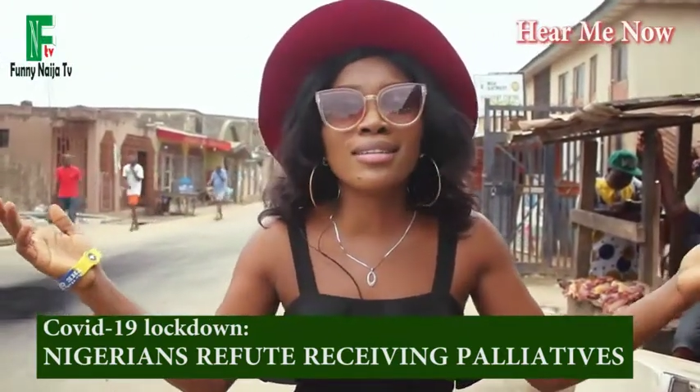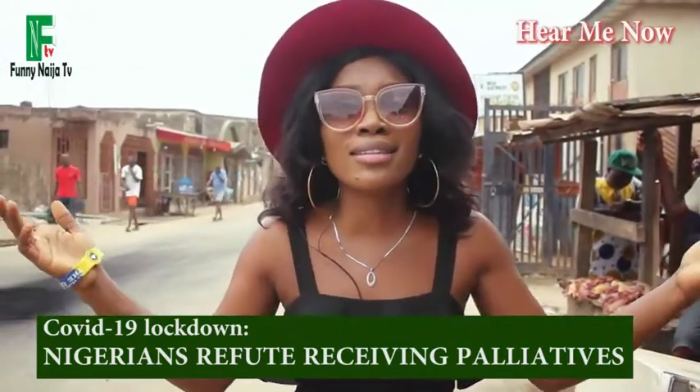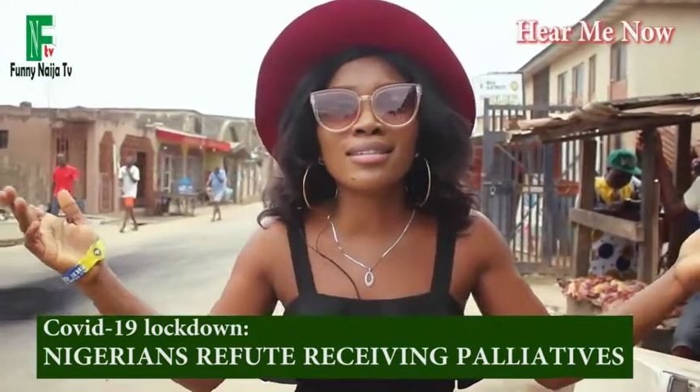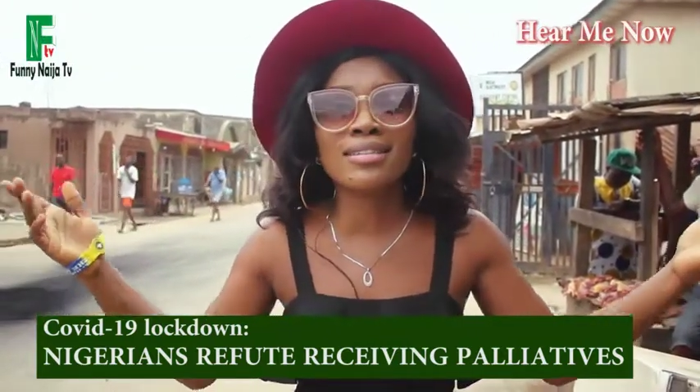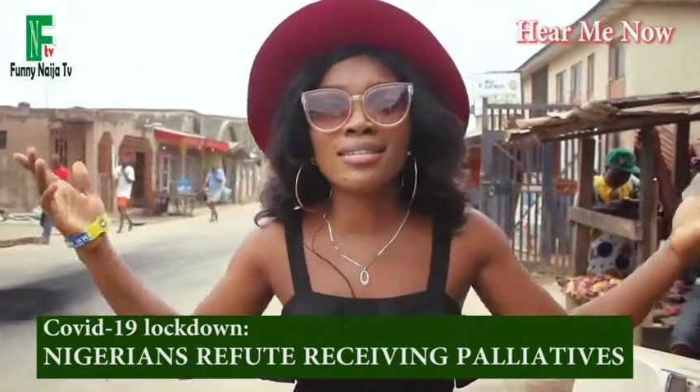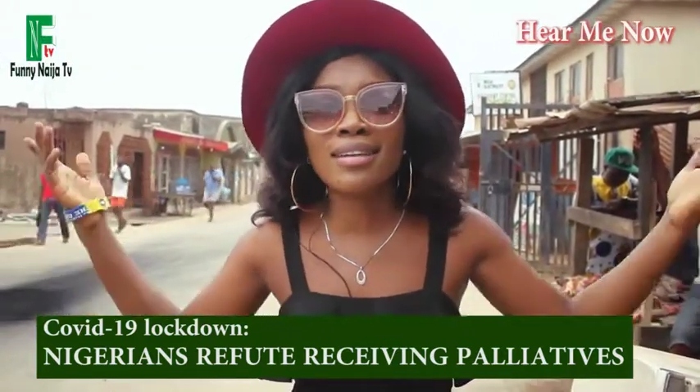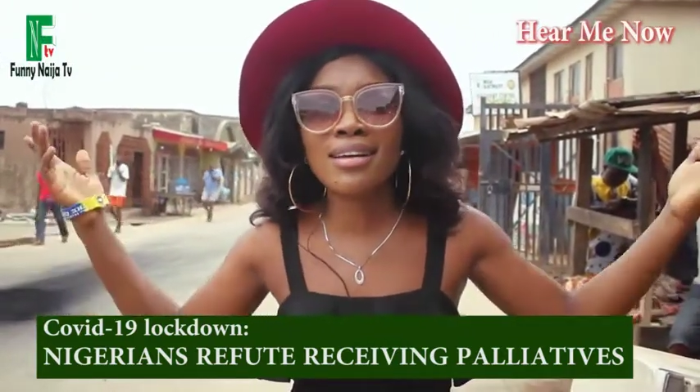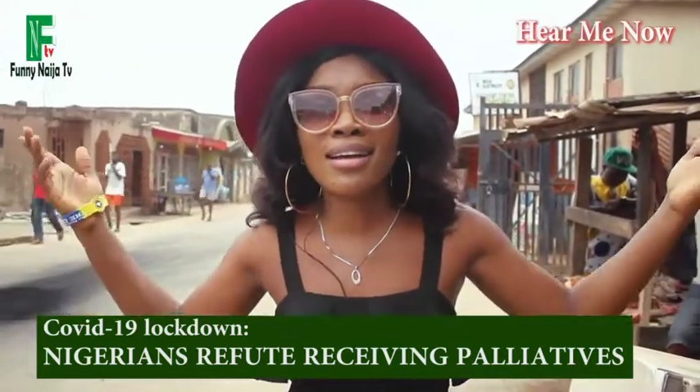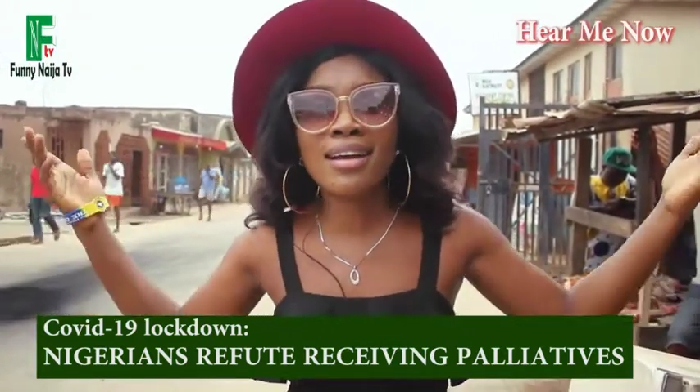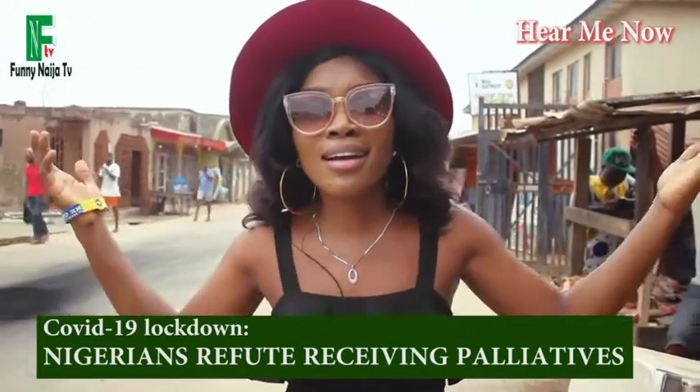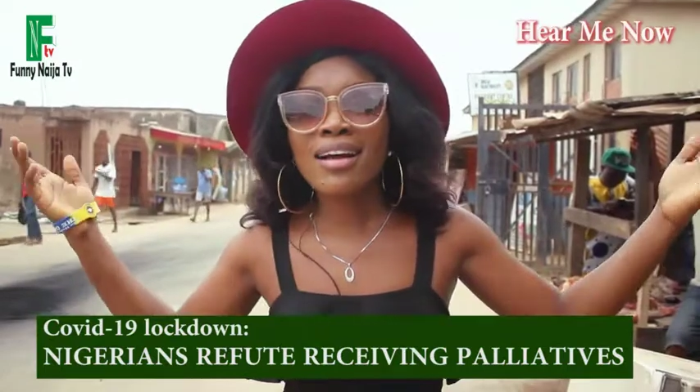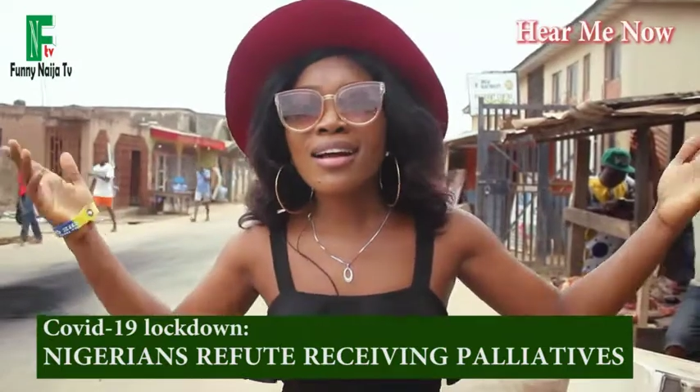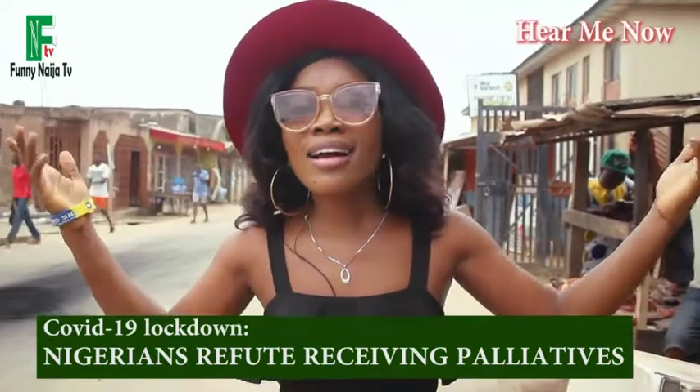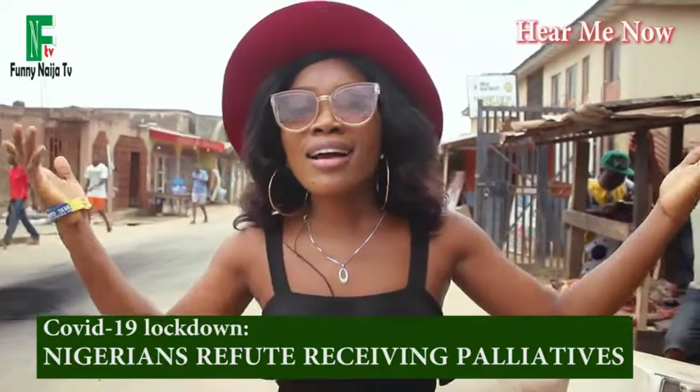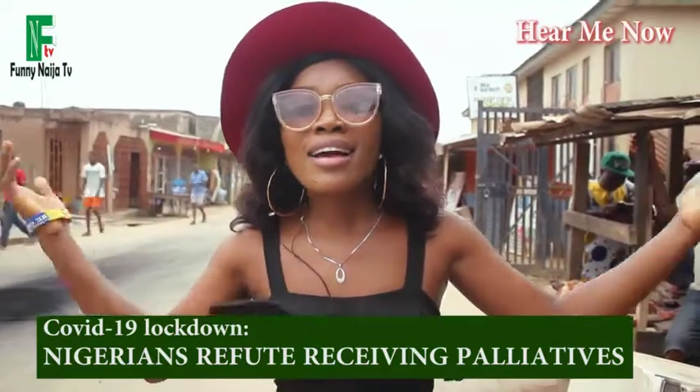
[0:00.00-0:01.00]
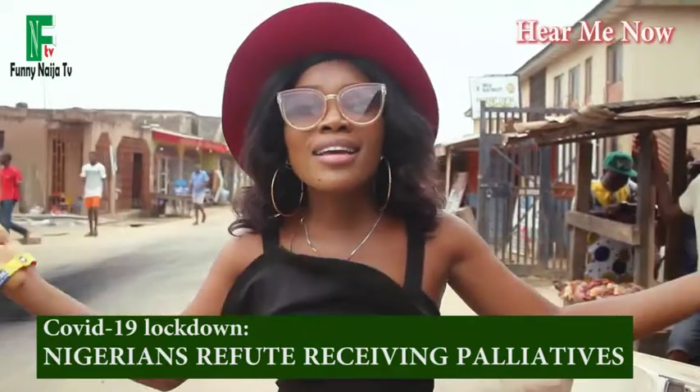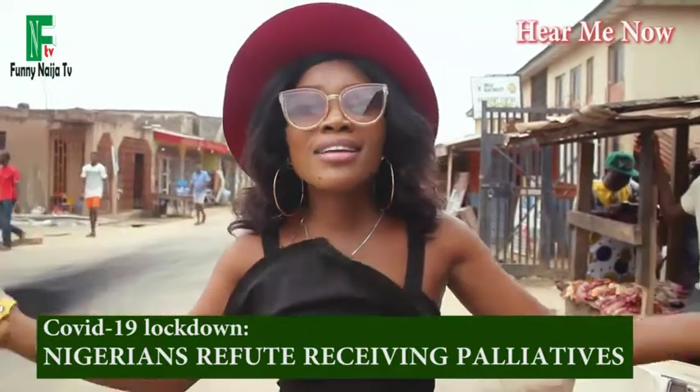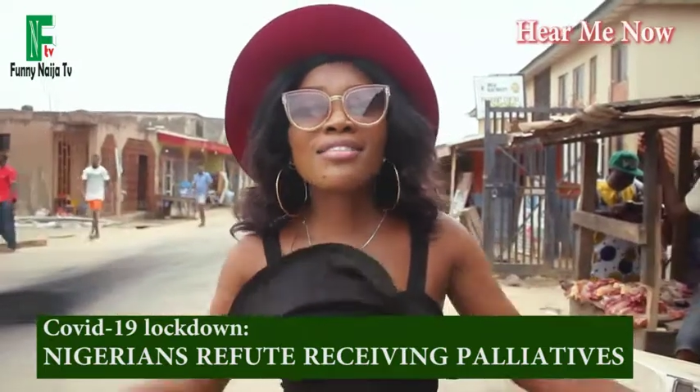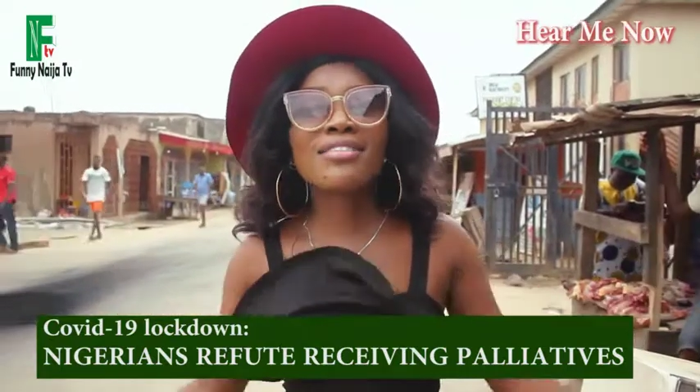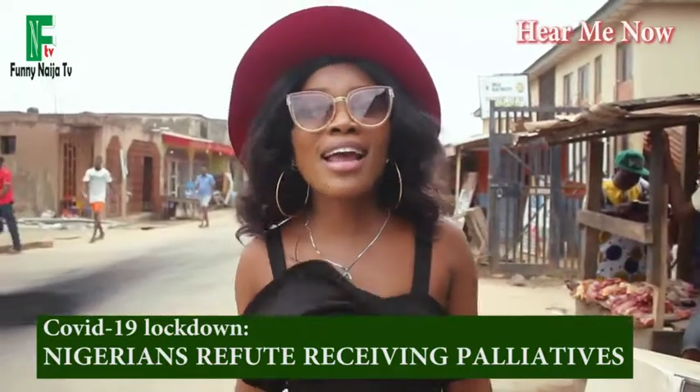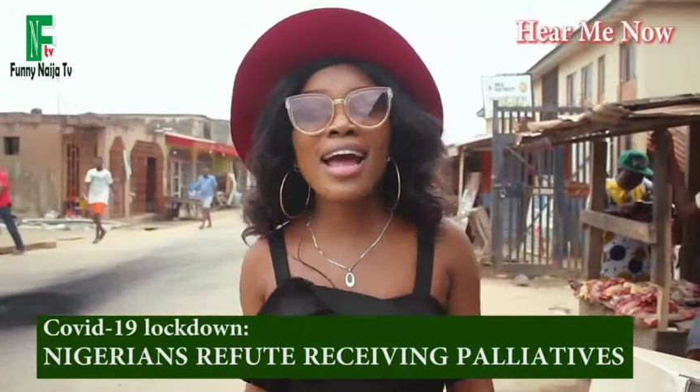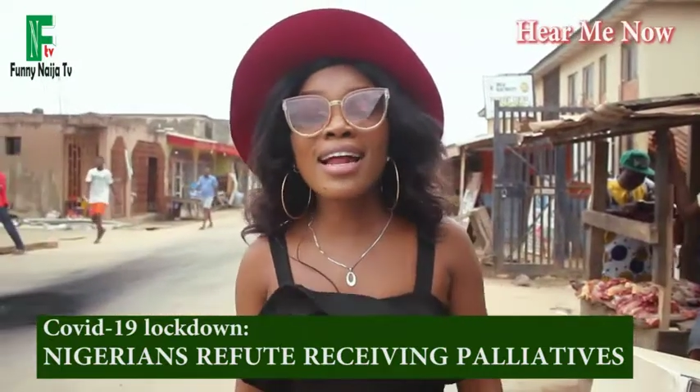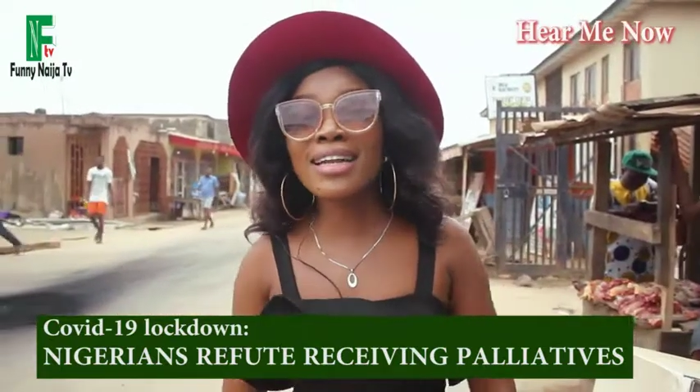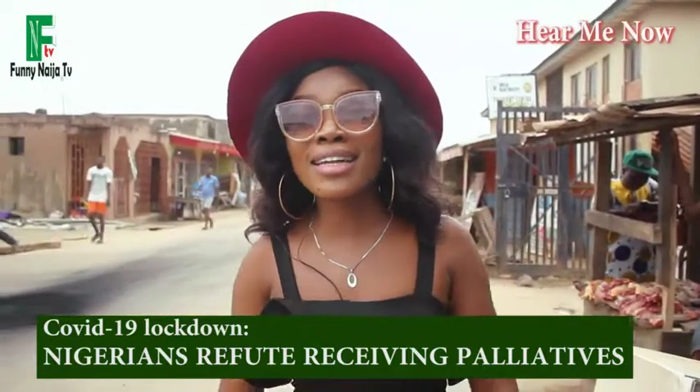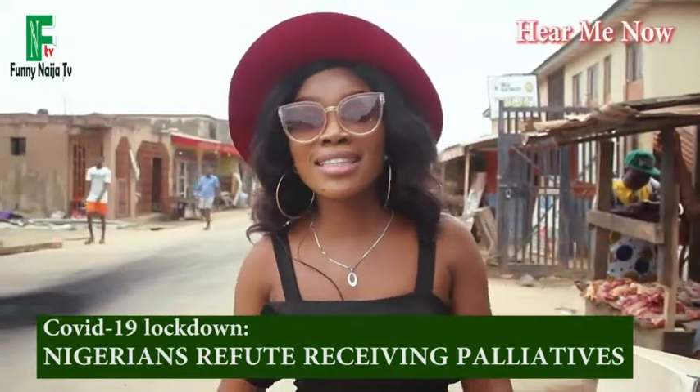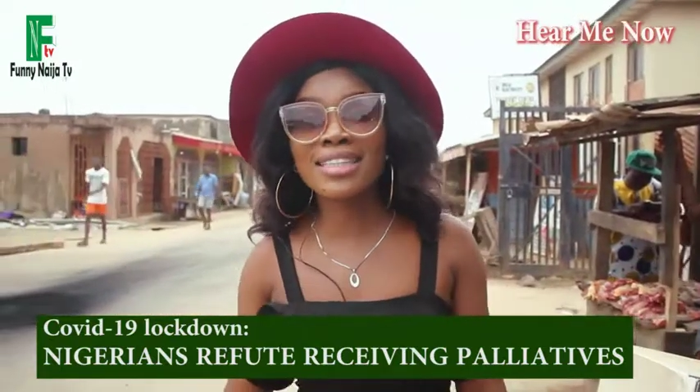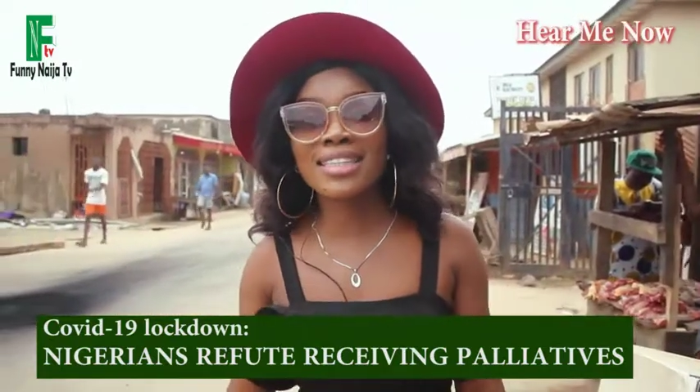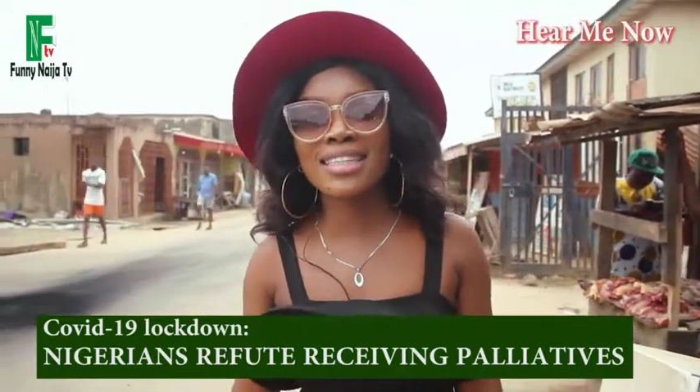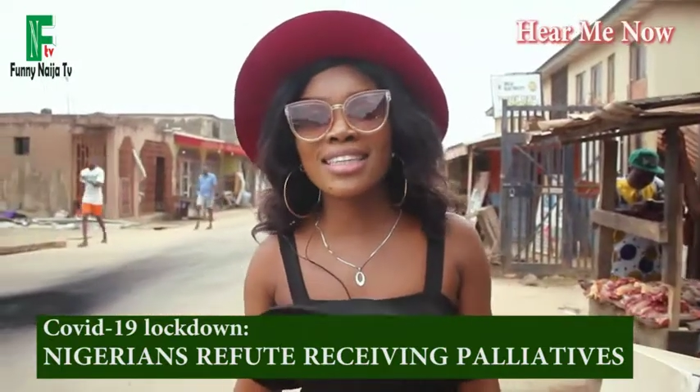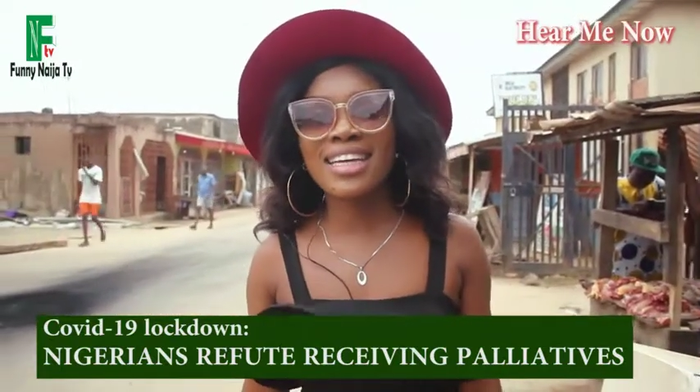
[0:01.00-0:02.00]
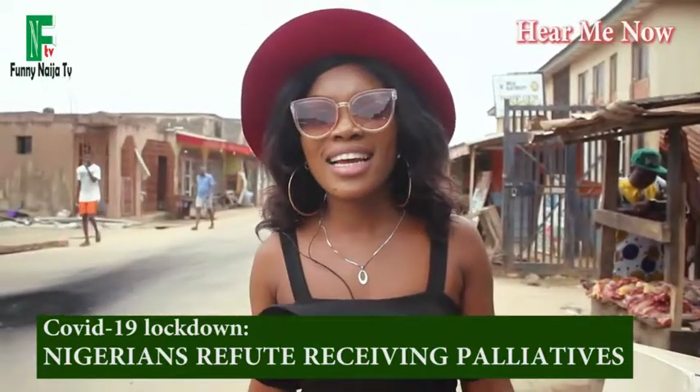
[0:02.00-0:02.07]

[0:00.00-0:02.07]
in reality.